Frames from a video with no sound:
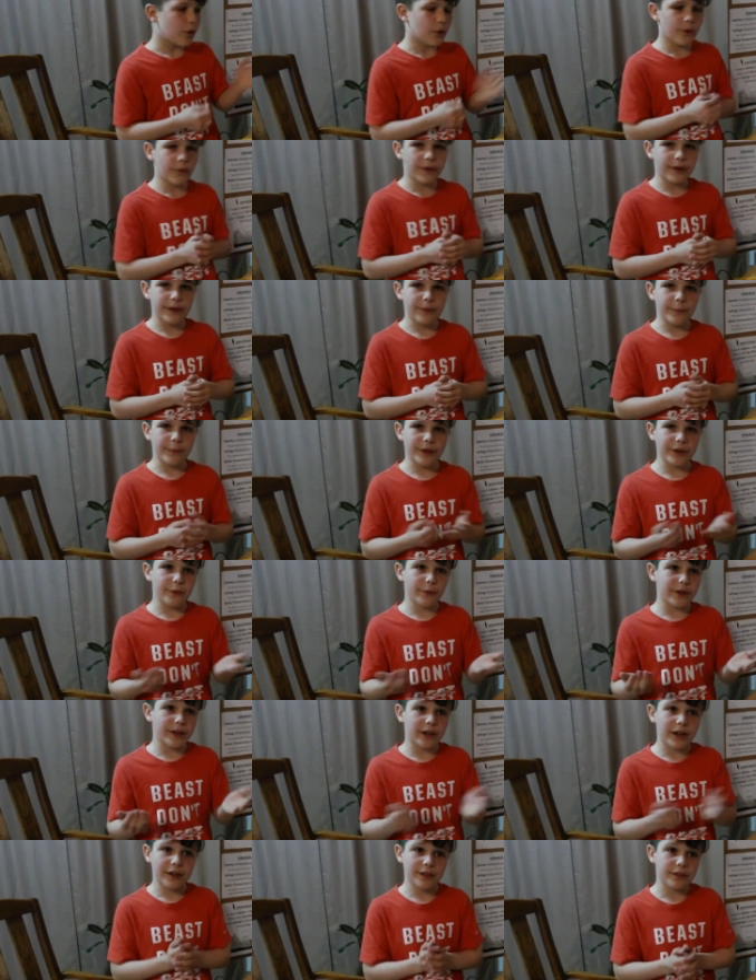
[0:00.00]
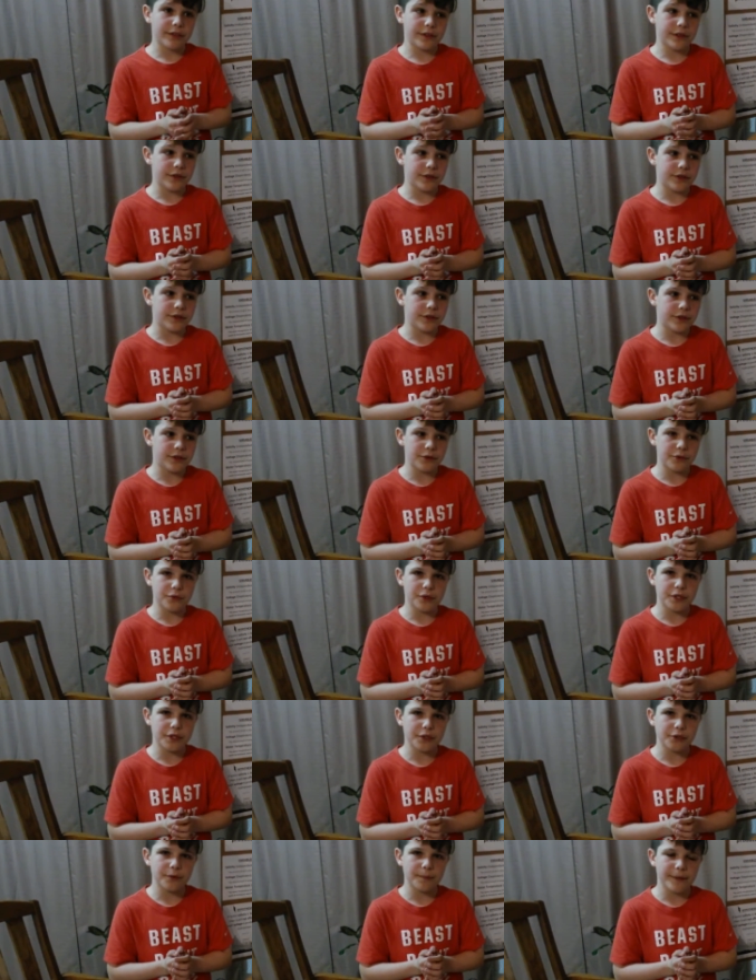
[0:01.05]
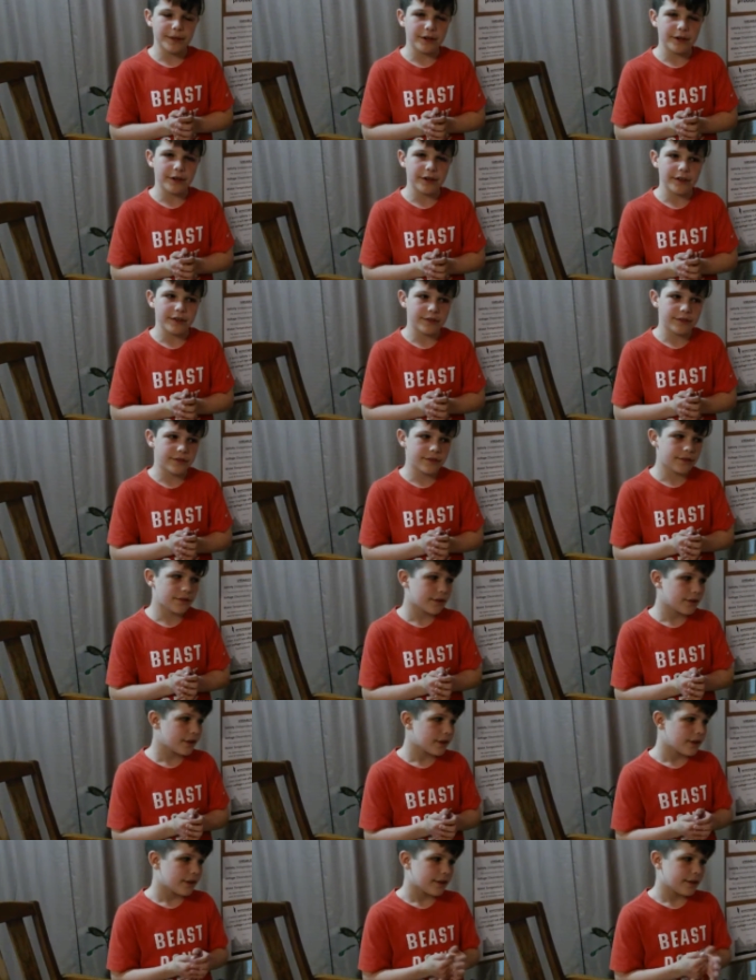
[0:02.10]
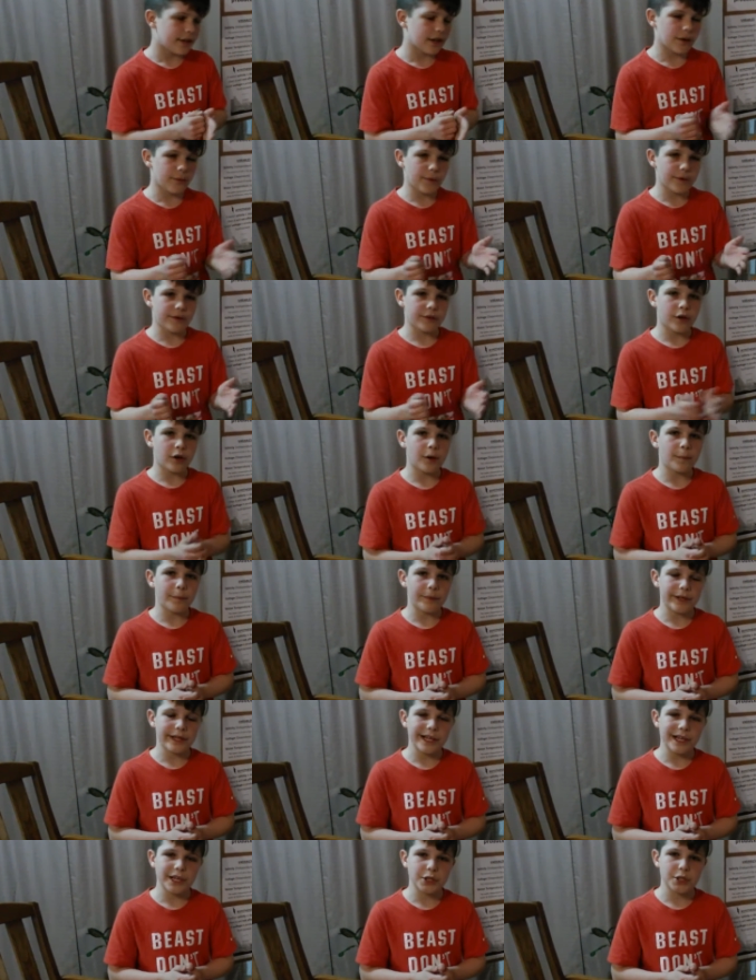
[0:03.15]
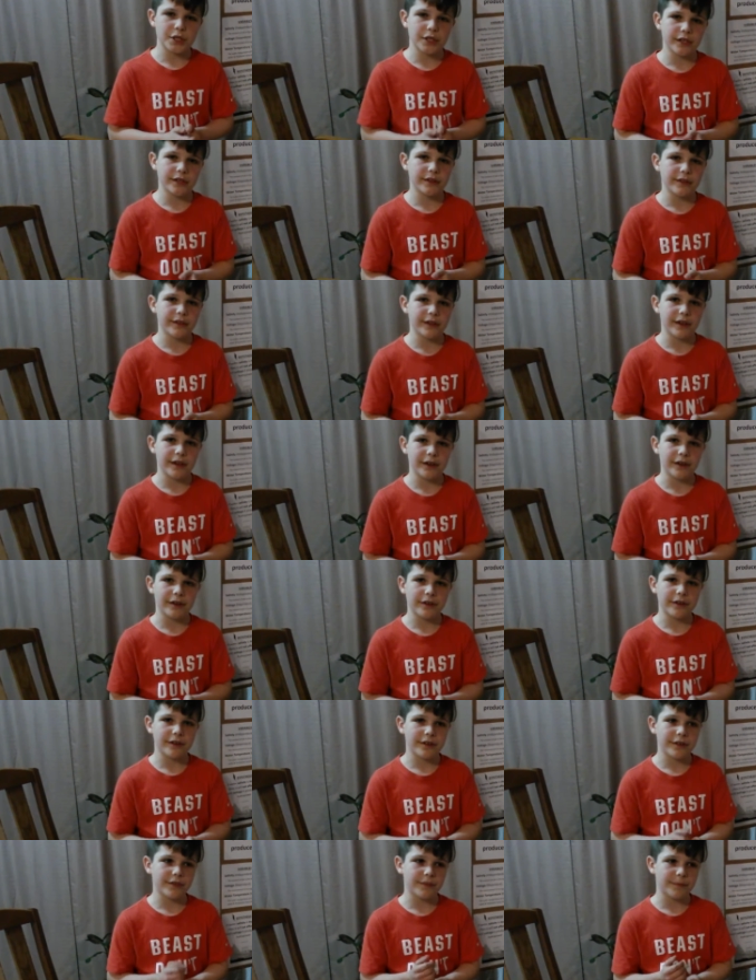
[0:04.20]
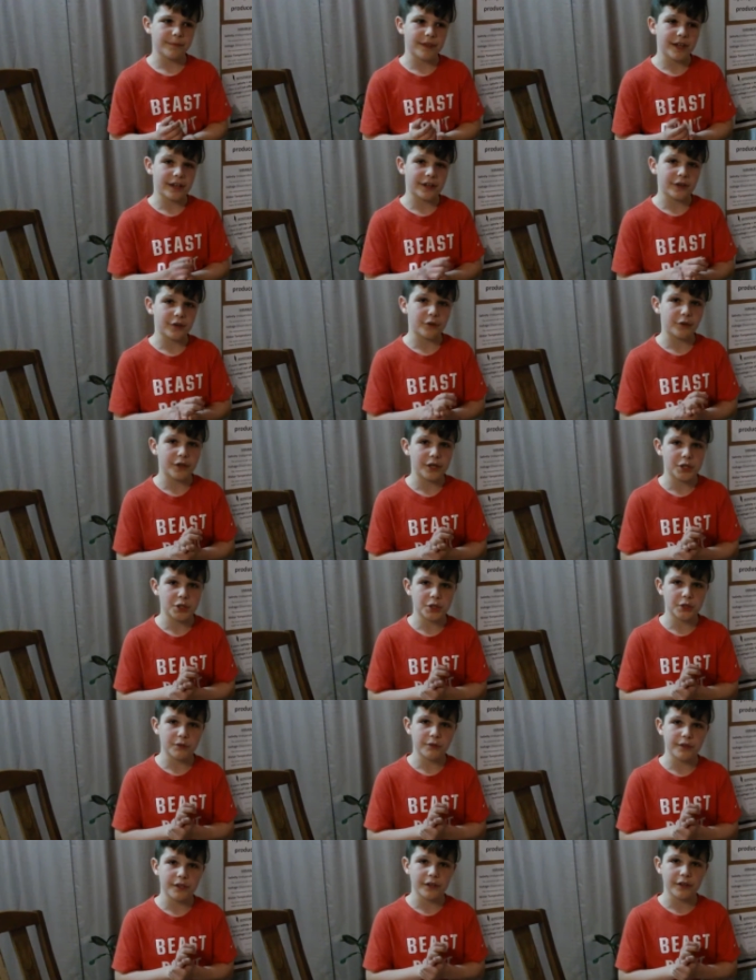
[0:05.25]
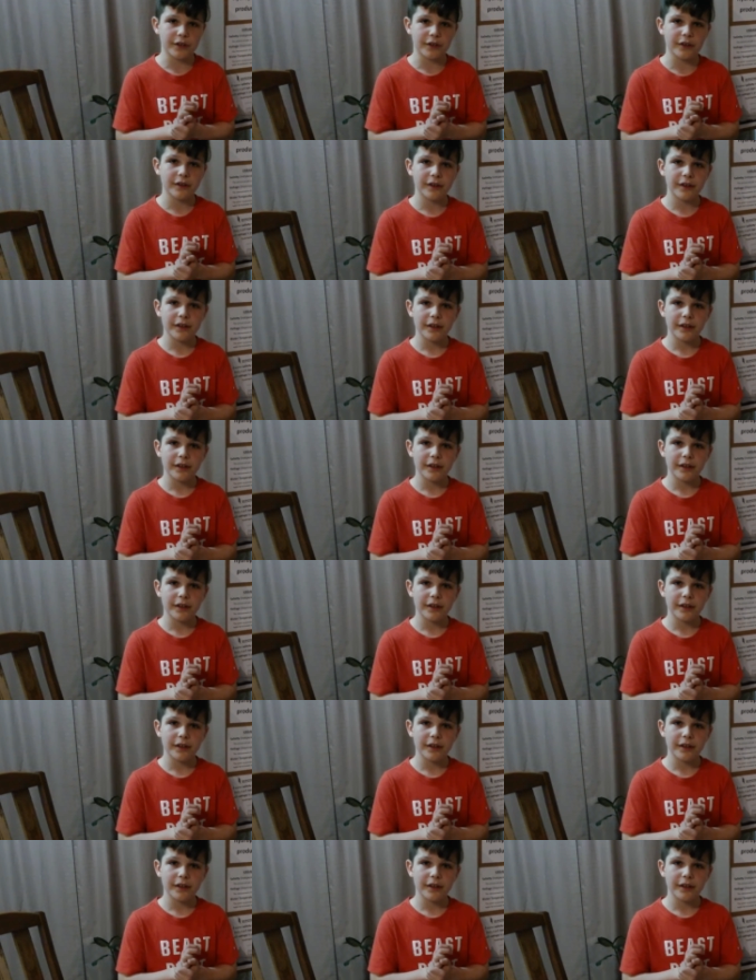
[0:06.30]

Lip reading: we only got to do 2 because there was complications and some technical issues here.